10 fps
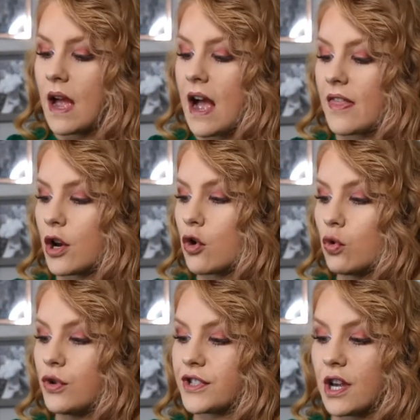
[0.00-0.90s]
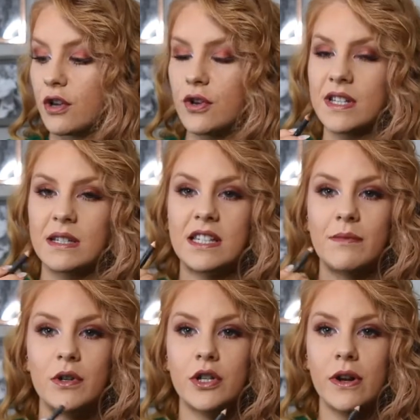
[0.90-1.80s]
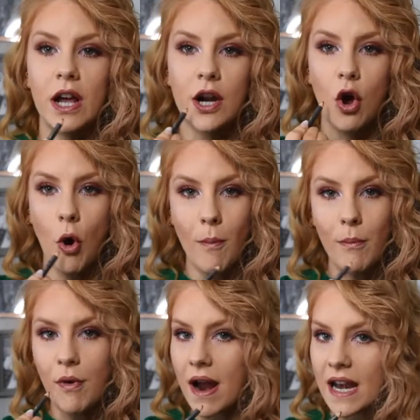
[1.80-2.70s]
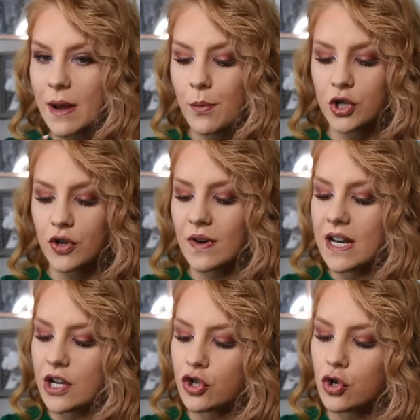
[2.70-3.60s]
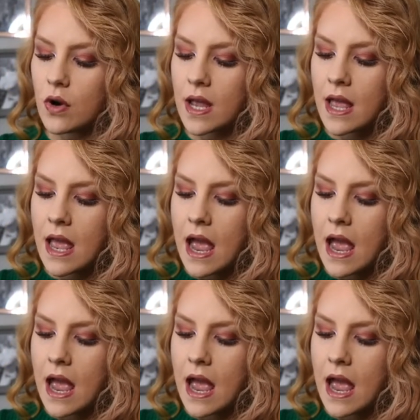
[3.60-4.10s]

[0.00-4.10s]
And then I also use this because I've been doing like an ombre lip, which I really enjoy,